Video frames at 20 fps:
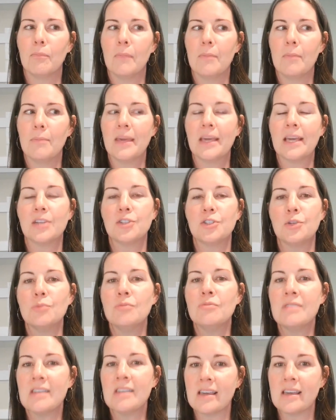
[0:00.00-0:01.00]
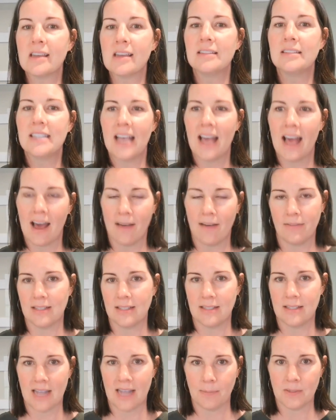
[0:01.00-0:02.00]
because you need to have
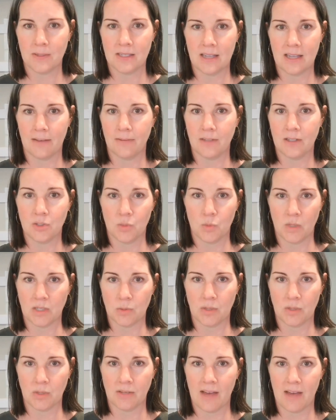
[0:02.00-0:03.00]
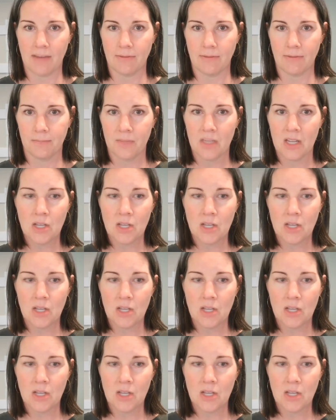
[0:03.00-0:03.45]
this type of stuff in 2025.